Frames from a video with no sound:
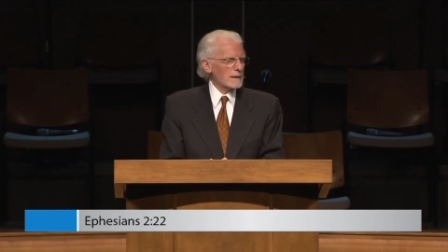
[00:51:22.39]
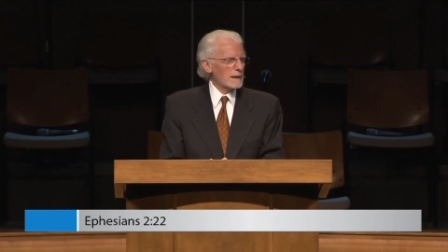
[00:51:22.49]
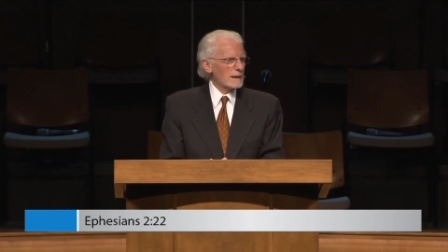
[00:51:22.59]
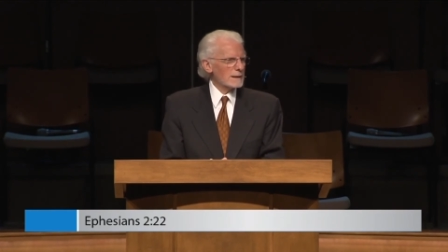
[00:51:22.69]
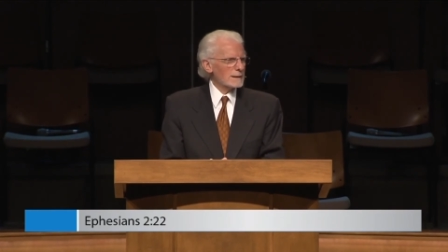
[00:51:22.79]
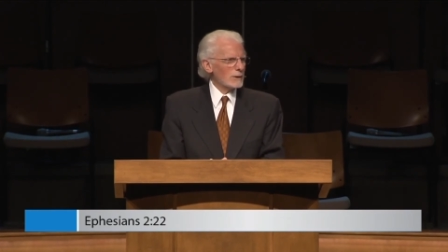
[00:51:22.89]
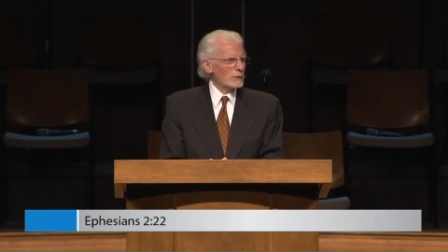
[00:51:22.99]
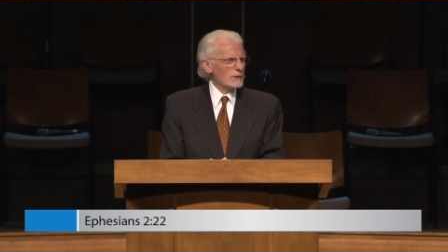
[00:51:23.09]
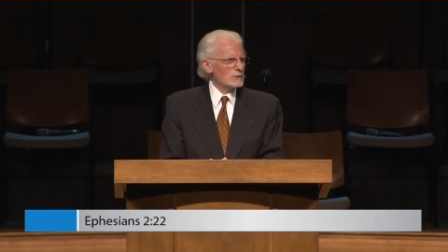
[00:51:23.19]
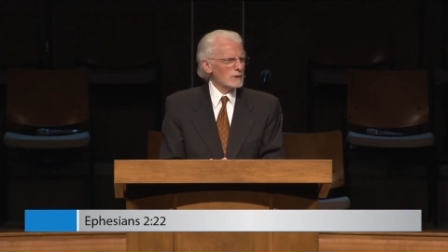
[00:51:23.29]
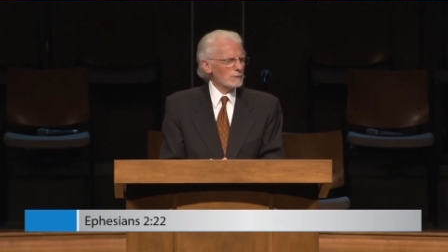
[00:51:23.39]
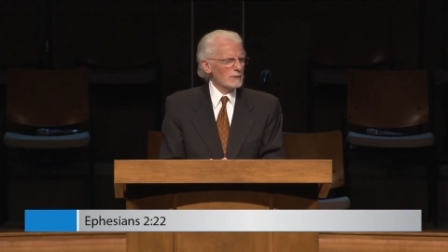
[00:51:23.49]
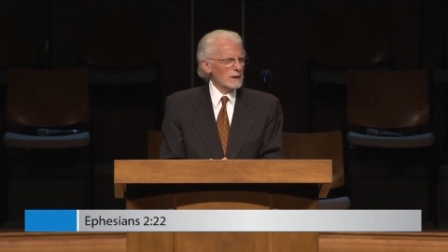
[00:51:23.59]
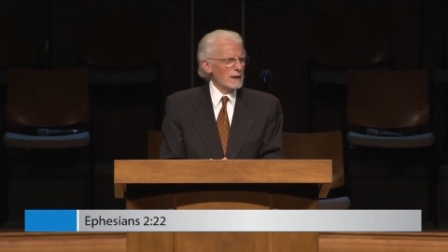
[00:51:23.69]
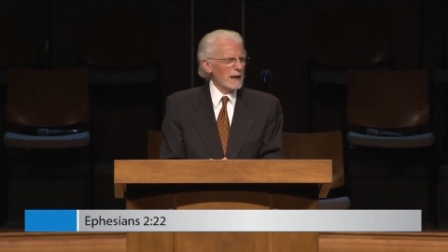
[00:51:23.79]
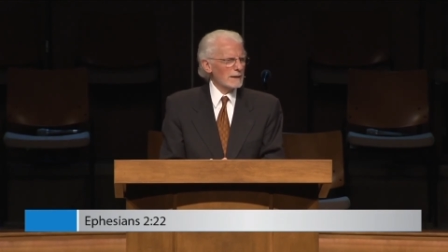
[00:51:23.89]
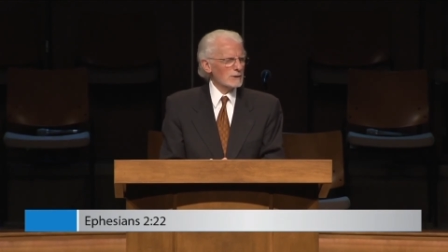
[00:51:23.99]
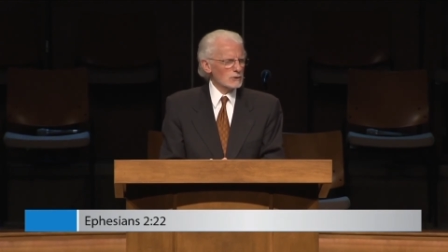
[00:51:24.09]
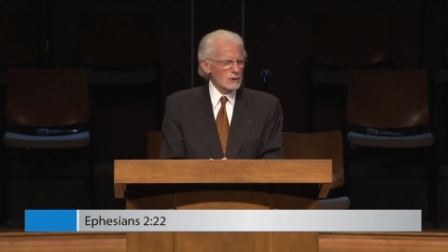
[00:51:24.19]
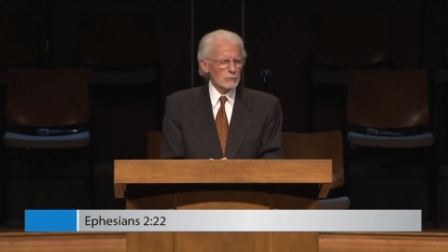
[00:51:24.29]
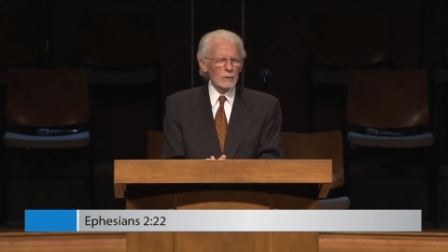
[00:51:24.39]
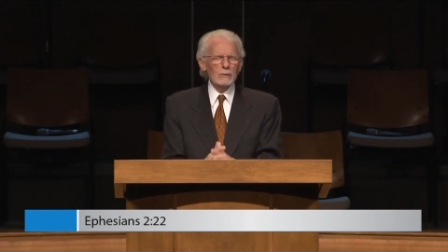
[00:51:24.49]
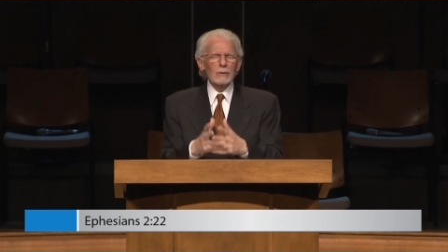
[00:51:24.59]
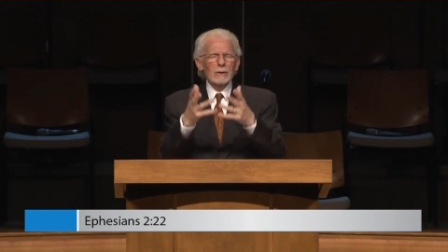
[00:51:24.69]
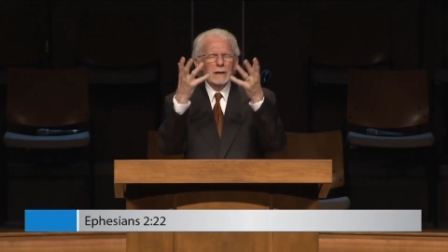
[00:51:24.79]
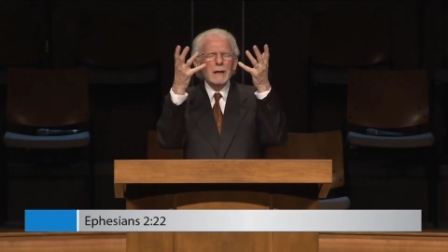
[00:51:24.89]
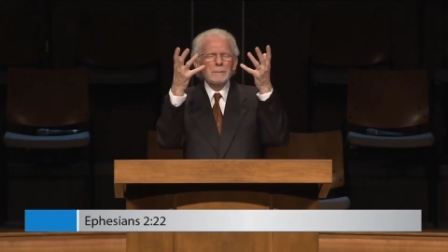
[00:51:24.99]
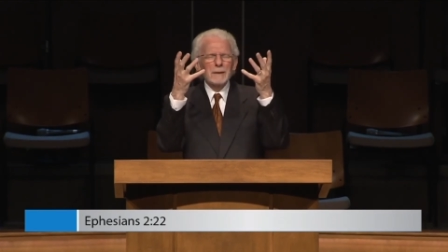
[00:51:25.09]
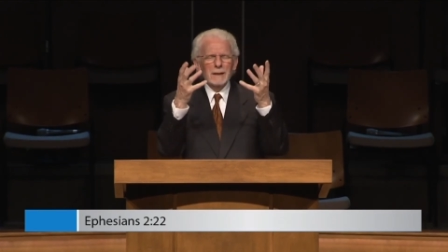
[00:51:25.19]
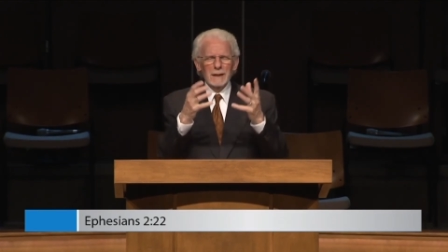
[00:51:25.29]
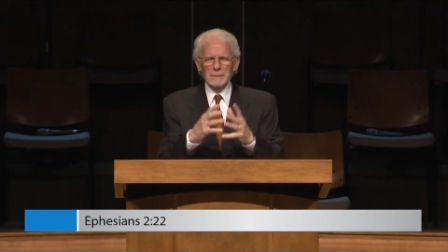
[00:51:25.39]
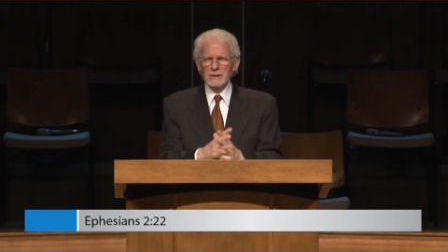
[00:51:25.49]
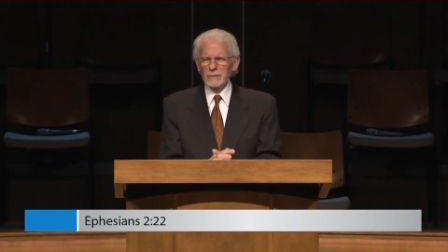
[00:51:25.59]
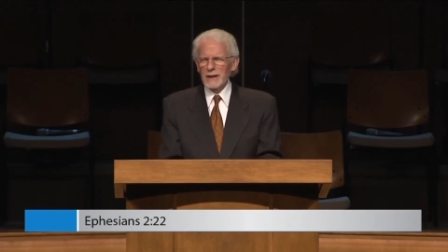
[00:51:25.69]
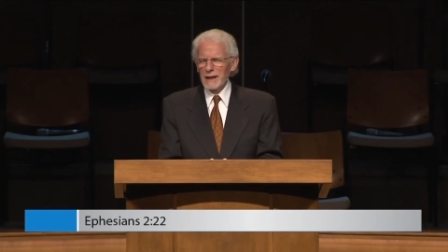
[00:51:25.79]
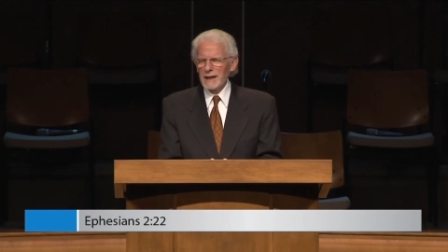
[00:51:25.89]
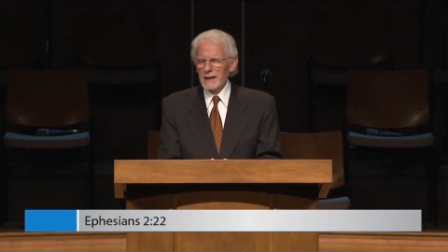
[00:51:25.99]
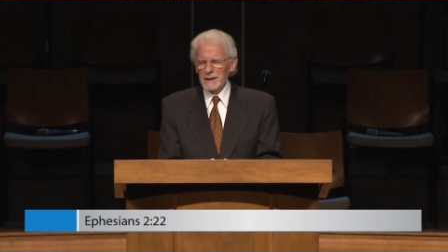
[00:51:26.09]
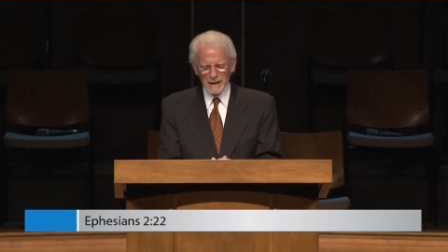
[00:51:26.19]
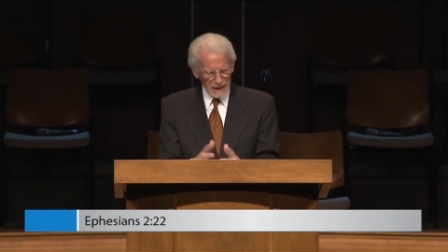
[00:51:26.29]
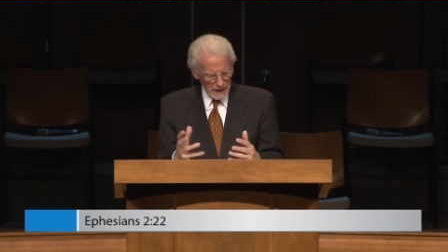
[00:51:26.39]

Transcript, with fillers: Uh, all these different analogies. were growing up into him as the head.